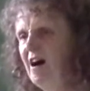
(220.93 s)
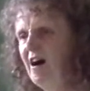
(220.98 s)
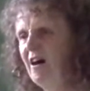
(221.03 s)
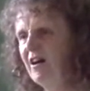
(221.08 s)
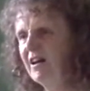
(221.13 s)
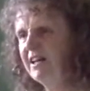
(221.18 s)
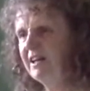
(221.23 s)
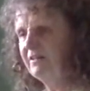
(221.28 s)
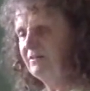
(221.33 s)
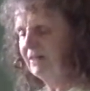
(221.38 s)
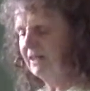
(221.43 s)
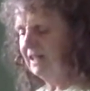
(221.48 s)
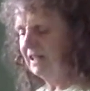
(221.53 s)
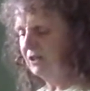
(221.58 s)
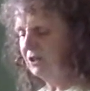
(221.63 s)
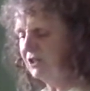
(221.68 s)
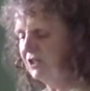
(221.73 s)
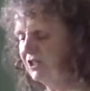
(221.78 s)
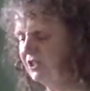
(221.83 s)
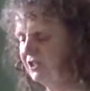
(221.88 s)
I give a
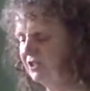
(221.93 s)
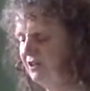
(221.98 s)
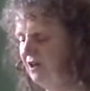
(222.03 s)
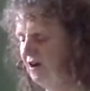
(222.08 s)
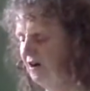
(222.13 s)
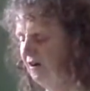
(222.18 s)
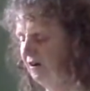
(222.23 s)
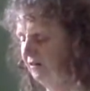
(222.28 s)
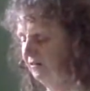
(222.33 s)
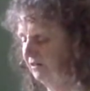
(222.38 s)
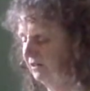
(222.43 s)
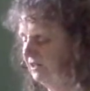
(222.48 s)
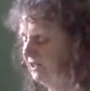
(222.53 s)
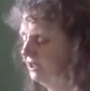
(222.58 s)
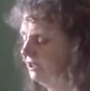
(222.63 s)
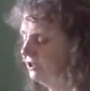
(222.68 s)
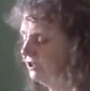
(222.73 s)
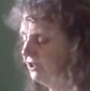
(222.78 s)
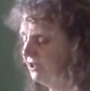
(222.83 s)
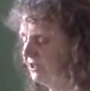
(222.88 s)
little snarl
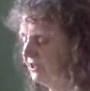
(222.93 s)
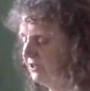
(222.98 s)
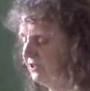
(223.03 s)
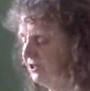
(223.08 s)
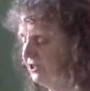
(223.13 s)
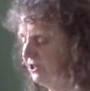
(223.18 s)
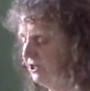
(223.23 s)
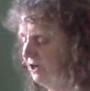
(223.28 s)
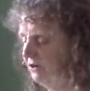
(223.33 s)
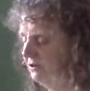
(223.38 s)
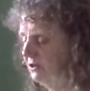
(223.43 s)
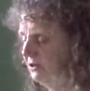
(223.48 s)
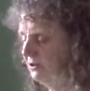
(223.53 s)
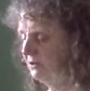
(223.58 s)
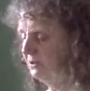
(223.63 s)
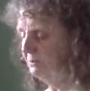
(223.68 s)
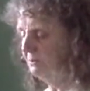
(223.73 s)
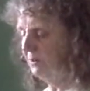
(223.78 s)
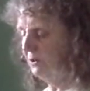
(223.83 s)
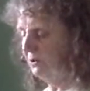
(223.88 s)
just to show
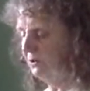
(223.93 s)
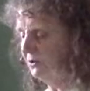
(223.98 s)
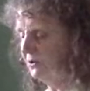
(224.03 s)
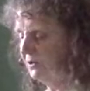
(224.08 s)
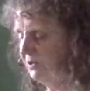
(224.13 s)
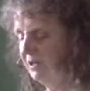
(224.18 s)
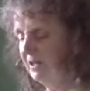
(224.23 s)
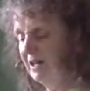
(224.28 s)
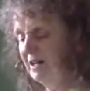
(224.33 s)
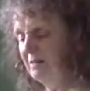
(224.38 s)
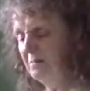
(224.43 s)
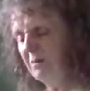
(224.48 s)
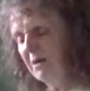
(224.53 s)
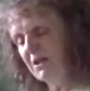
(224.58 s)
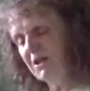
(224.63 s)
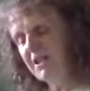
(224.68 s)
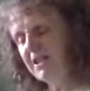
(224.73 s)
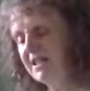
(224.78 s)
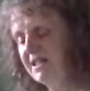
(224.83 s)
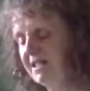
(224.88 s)
who's boss,
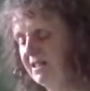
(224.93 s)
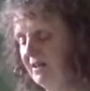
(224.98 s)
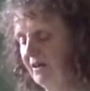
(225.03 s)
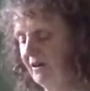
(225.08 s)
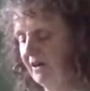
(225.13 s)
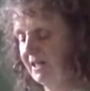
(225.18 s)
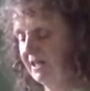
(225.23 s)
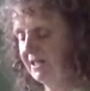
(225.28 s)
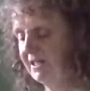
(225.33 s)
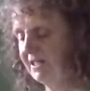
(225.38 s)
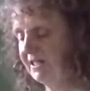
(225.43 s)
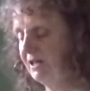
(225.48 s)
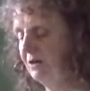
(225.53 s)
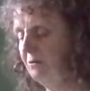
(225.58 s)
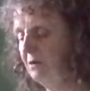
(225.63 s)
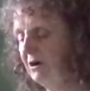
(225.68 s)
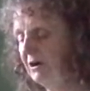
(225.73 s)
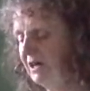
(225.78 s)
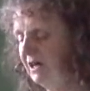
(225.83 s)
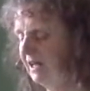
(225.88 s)
but she's nice,
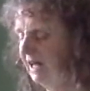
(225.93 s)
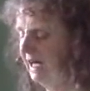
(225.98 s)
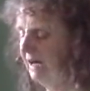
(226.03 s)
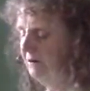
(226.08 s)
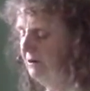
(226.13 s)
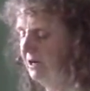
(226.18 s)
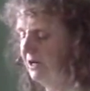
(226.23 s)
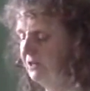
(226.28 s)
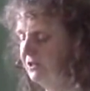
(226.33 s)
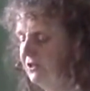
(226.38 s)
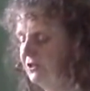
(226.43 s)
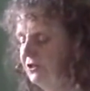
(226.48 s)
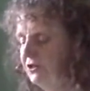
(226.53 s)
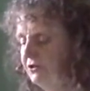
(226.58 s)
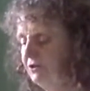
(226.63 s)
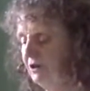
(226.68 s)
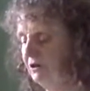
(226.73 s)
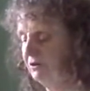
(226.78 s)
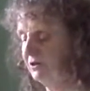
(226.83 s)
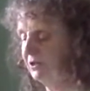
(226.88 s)
so I allow her to
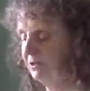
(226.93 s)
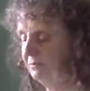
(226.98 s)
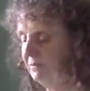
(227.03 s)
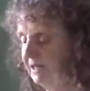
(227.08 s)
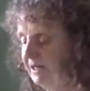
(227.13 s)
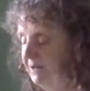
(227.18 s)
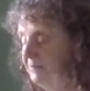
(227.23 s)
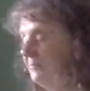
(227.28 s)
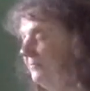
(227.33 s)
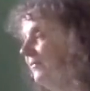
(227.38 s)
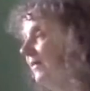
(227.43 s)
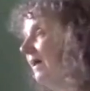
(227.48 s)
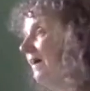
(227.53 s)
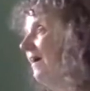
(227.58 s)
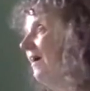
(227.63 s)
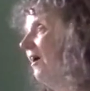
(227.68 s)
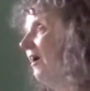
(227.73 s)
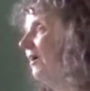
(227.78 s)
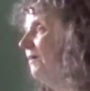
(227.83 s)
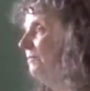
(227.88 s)
stroke to me.
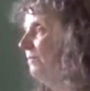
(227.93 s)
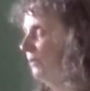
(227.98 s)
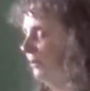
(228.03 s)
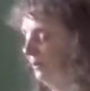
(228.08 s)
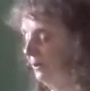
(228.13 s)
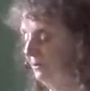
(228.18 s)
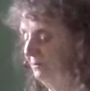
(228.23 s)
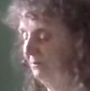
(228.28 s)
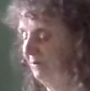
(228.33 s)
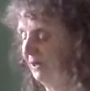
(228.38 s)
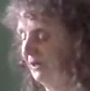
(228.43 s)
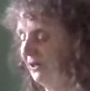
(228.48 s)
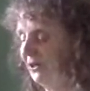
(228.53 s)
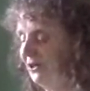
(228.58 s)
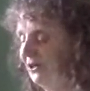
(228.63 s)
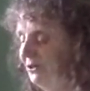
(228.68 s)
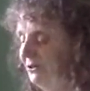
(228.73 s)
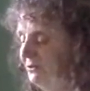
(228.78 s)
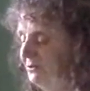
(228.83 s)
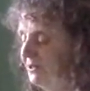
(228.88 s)
I put on my
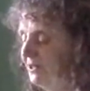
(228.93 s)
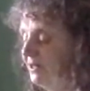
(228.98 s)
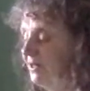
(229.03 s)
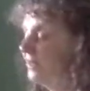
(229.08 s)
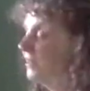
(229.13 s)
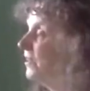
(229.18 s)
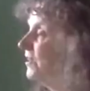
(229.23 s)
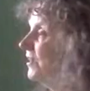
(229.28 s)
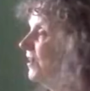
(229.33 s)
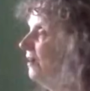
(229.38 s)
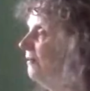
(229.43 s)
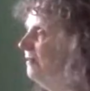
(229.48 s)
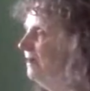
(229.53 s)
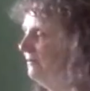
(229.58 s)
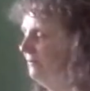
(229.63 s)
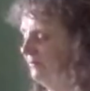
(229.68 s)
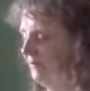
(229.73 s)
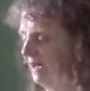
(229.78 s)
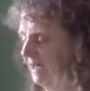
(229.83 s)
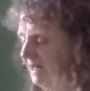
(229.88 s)
cute,
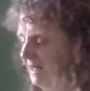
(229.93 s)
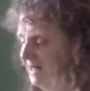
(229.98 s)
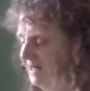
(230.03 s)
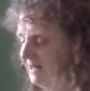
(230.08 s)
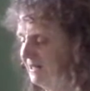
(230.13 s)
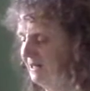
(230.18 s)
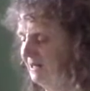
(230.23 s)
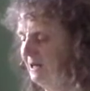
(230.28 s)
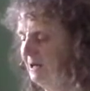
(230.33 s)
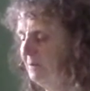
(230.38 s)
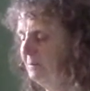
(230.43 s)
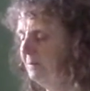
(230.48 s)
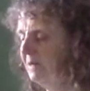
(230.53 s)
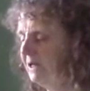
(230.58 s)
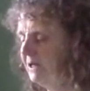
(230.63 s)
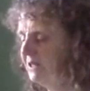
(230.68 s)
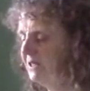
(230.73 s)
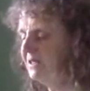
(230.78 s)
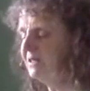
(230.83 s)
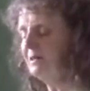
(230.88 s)
snowy face
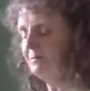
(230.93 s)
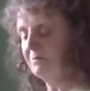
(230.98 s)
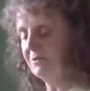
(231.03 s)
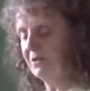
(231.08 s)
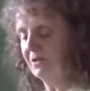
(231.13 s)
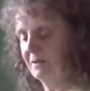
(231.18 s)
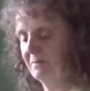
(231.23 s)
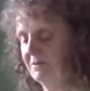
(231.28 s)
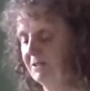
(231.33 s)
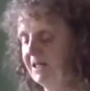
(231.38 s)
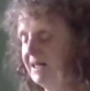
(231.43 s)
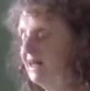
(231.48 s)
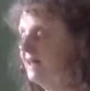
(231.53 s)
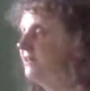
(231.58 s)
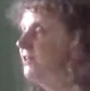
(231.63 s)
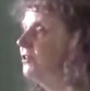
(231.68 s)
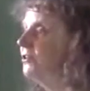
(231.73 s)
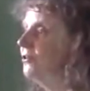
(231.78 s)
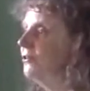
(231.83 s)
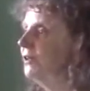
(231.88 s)
because sometimes she
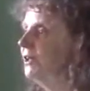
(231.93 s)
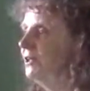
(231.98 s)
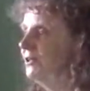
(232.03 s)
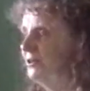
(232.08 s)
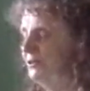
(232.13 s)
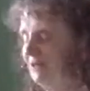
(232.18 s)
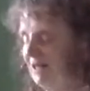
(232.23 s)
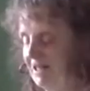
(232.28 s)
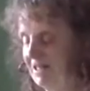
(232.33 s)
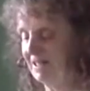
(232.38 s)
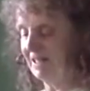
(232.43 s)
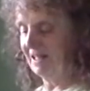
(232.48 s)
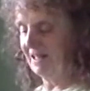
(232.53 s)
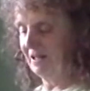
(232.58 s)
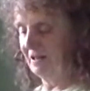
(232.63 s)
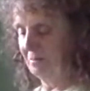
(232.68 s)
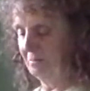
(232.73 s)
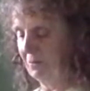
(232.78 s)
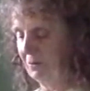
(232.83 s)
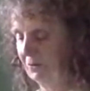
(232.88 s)
has doggy treats
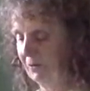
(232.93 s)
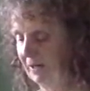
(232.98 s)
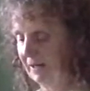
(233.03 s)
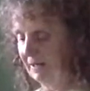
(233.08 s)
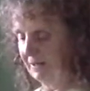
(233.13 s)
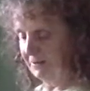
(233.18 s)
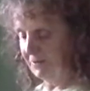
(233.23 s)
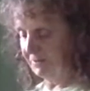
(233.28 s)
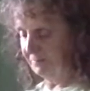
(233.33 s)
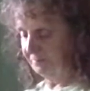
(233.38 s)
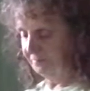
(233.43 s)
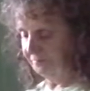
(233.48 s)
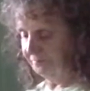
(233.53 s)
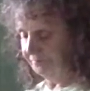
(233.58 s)
in her pocket.